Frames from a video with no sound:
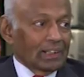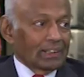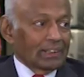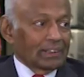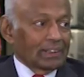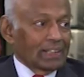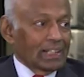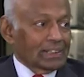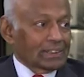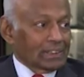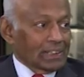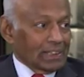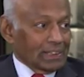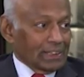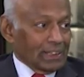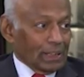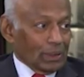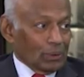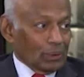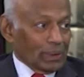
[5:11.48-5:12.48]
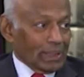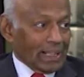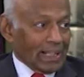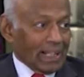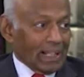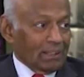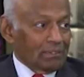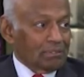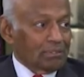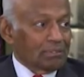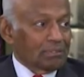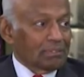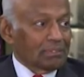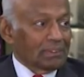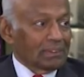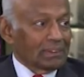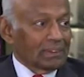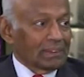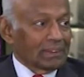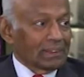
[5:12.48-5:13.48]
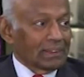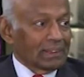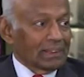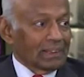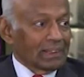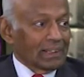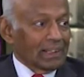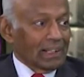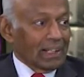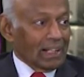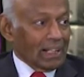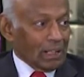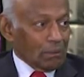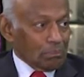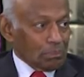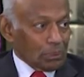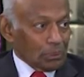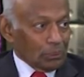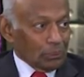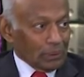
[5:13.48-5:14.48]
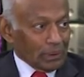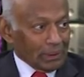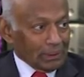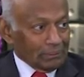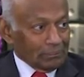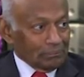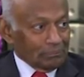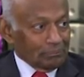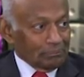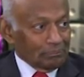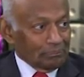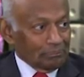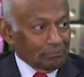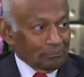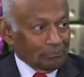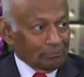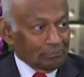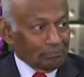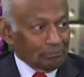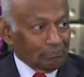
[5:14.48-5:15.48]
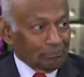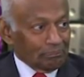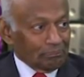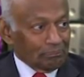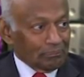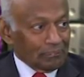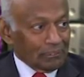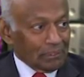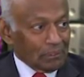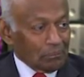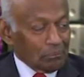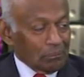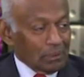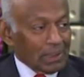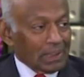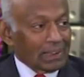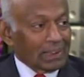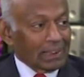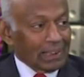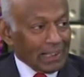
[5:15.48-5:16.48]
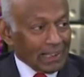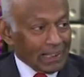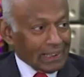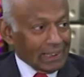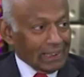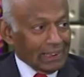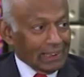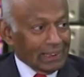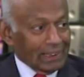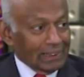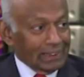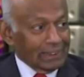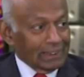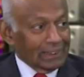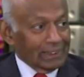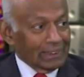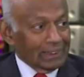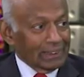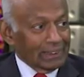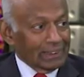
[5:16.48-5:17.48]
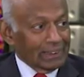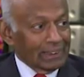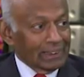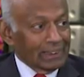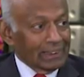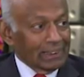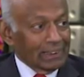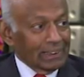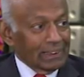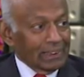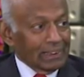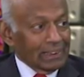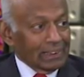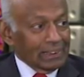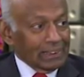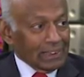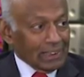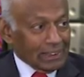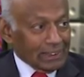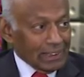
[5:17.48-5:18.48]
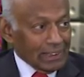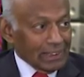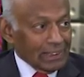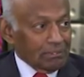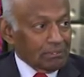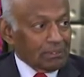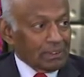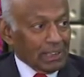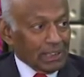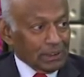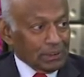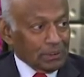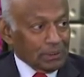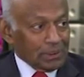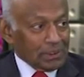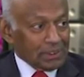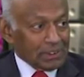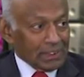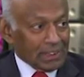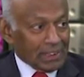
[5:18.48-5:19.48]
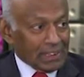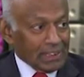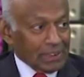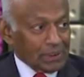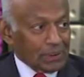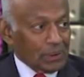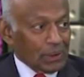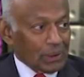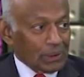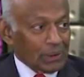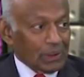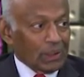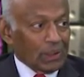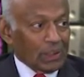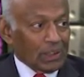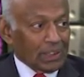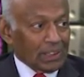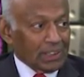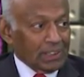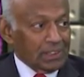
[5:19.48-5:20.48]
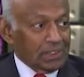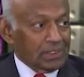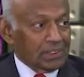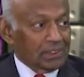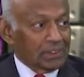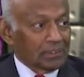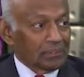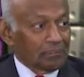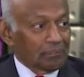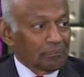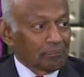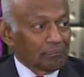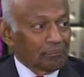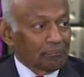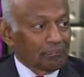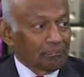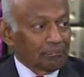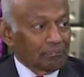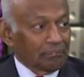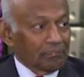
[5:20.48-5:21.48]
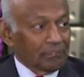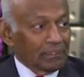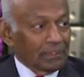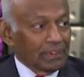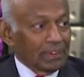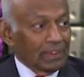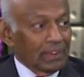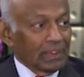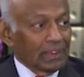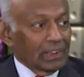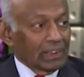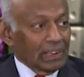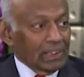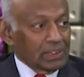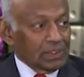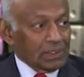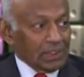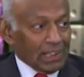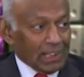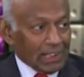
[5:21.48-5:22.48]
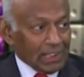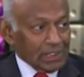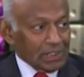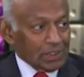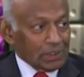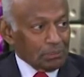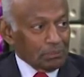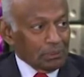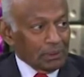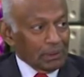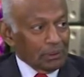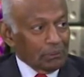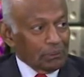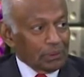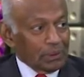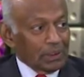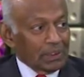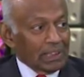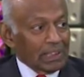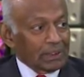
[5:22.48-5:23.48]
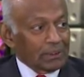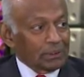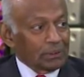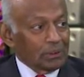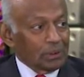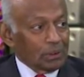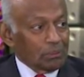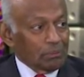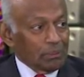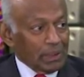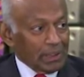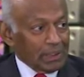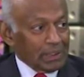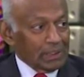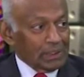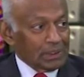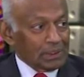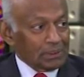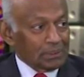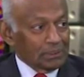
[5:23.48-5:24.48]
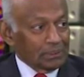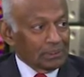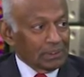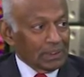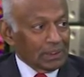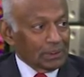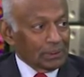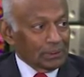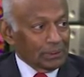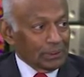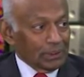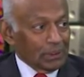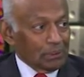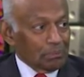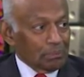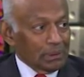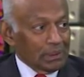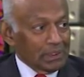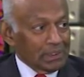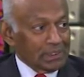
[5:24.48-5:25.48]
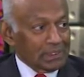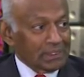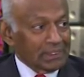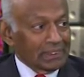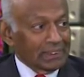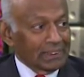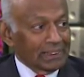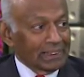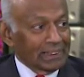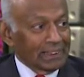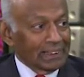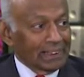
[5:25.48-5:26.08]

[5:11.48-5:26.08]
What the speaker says: They said they don't have an approval, but luckily, the Dean of Graduate Studies, Dr. Aldrich, he challenged me, would you like to go to medical school and do your PhD?